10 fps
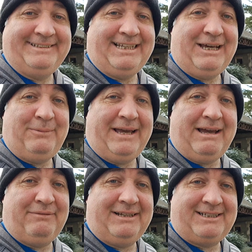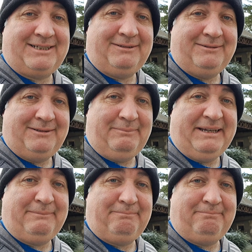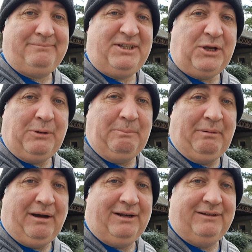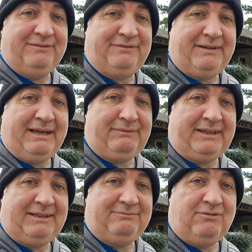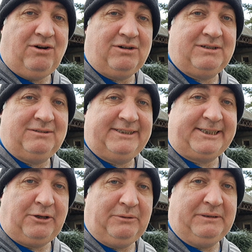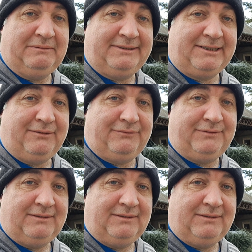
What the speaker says: There we have it, big new pile of heavy rock stone stuff.